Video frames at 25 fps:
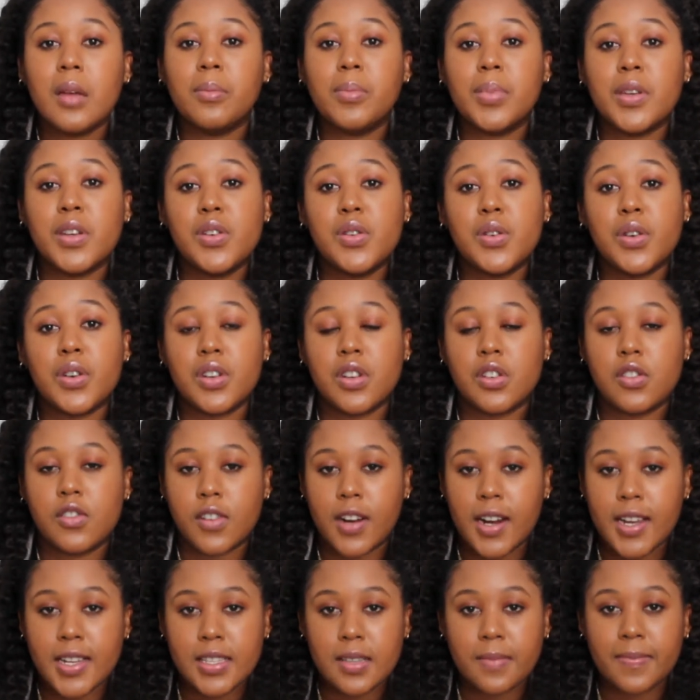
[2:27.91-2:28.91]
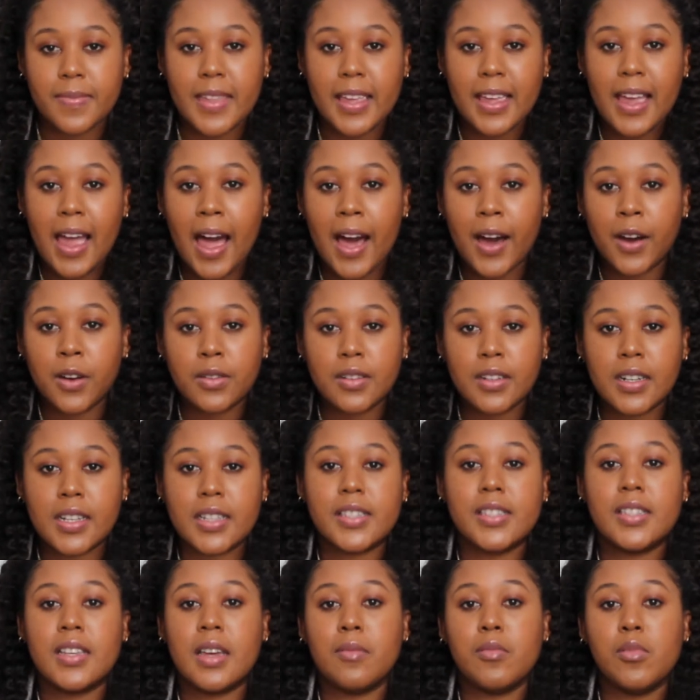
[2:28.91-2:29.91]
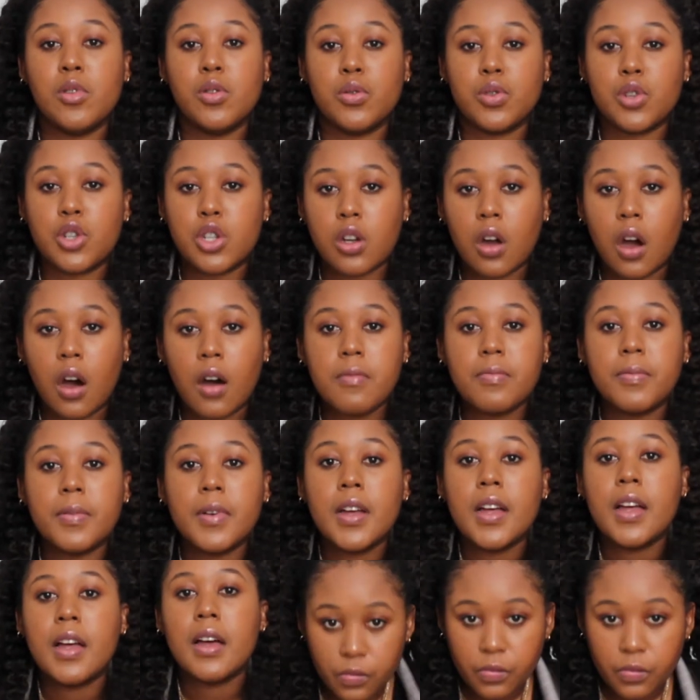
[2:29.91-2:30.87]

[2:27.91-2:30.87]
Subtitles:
Be sure to try something out next time you shop.